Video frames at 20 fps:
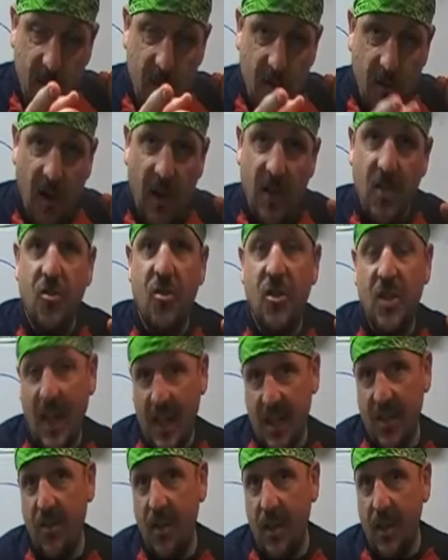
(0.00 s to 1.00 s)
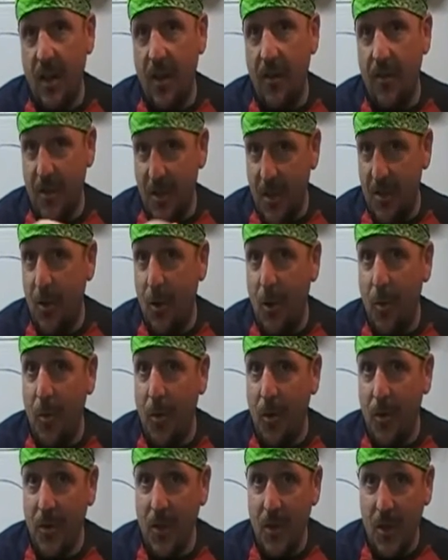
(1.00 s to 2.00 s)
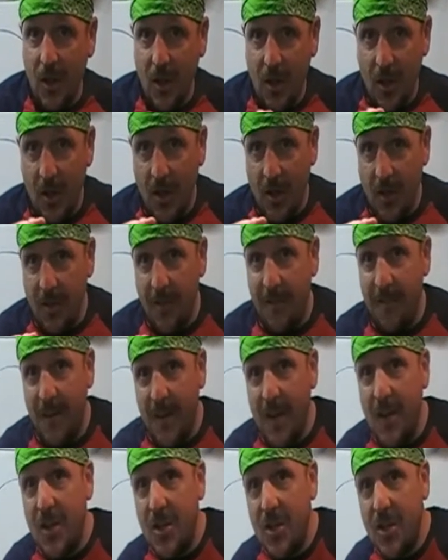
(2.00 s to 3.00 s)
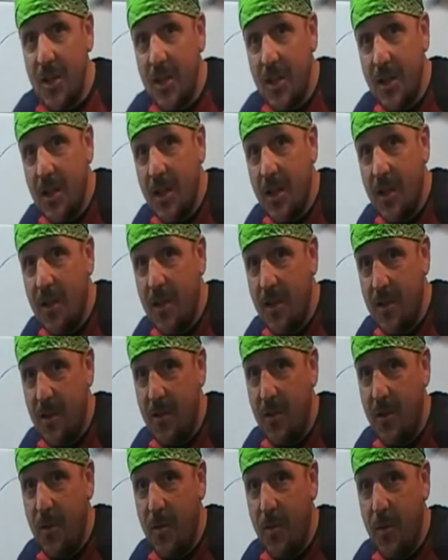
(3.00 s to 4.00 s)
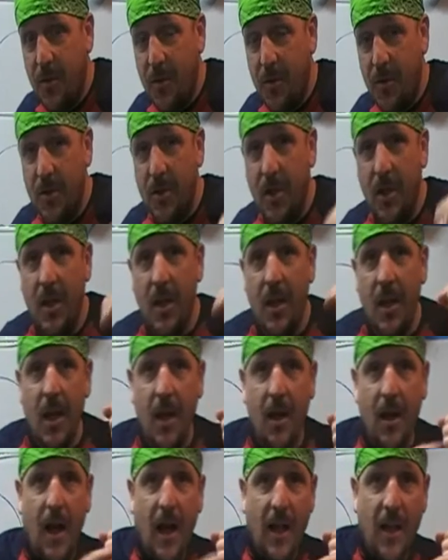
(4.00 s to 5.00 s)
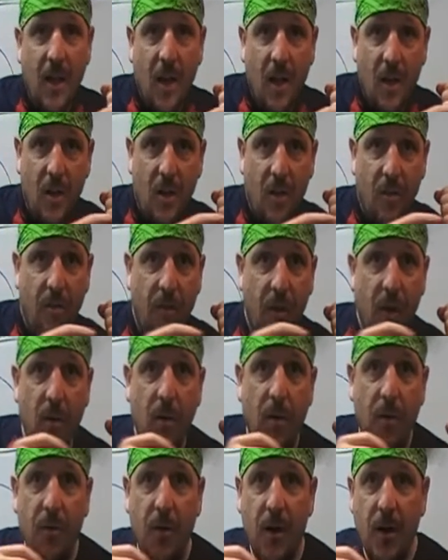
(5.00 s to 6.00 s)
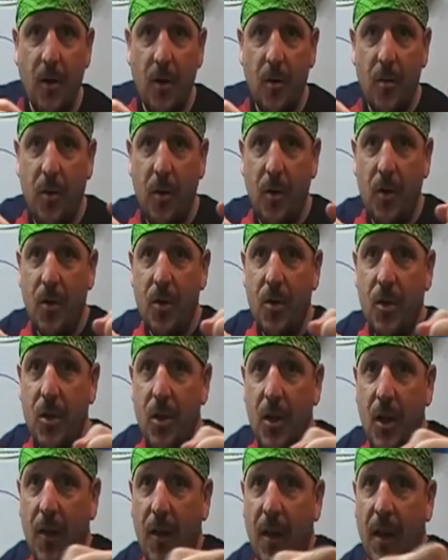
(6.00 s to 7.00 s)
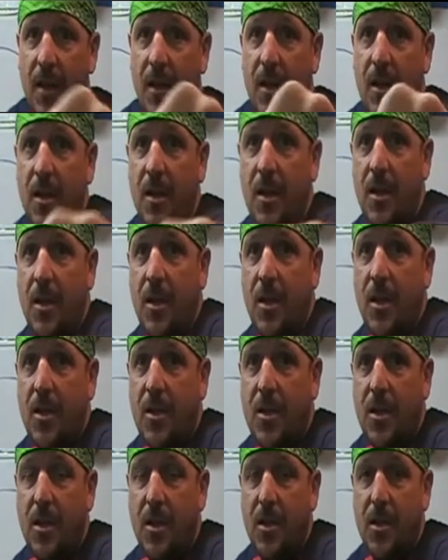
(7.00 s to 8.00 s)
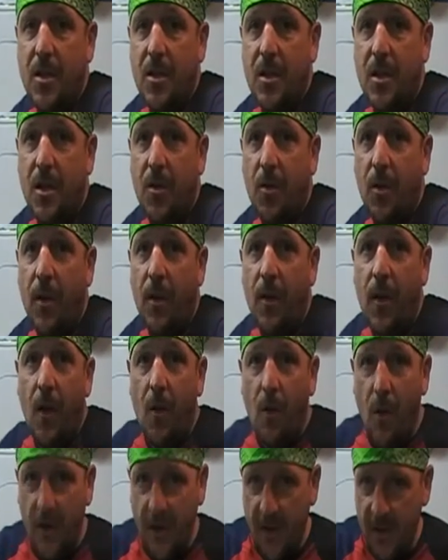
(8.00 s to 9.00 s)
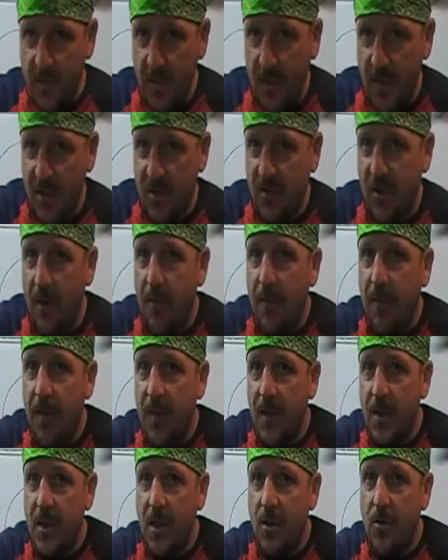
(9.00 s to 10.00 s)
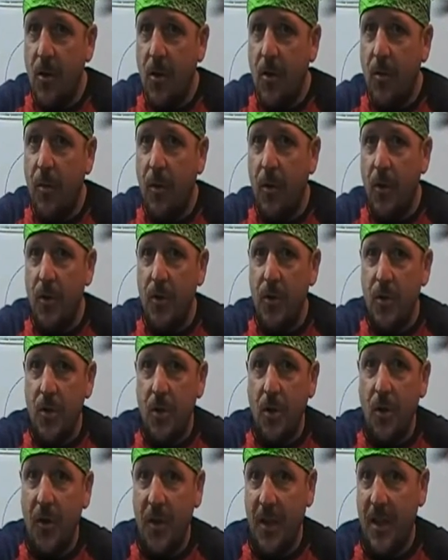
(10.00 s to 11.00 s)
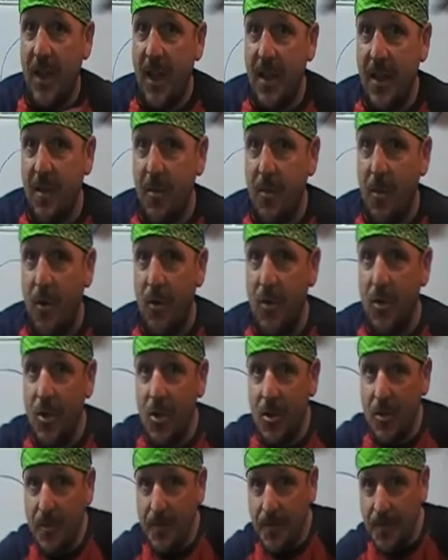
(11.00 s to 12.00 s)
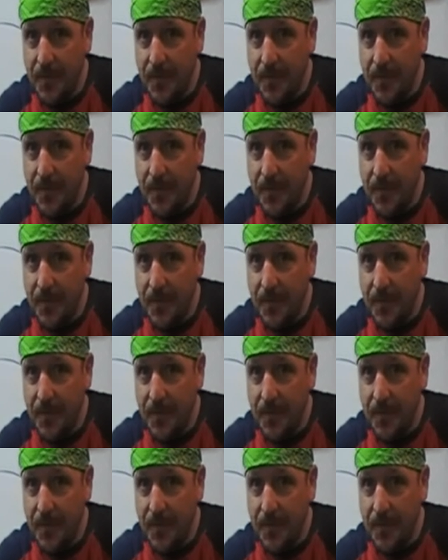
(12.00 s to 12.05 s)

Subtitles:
right trajectory of a two knuckle punch to finish the two knuckle punch. I can't throw a three knuckle punch and then turn to two. What gives me the strength in the two knuckle punch, or the kinetic punch,